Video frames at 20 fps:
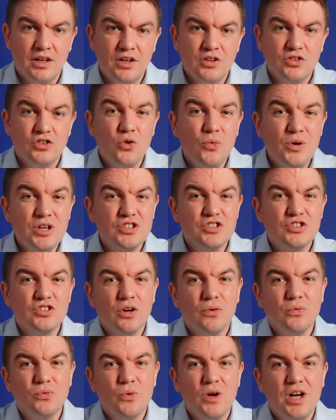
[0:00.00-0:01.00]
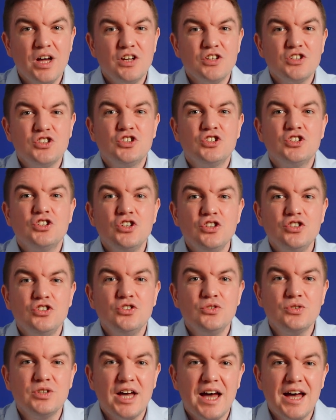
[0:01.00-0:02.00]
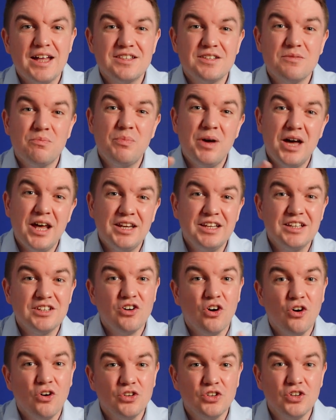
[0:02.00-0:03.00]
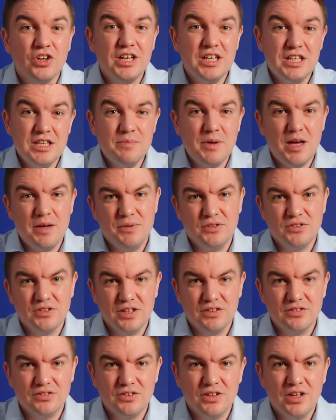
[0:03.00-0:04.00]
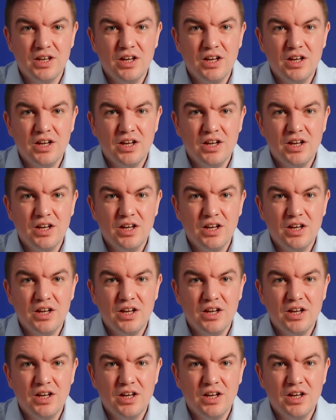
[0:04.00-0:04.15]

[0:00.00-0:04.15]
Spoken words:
So which software should you get depending on your eBay business?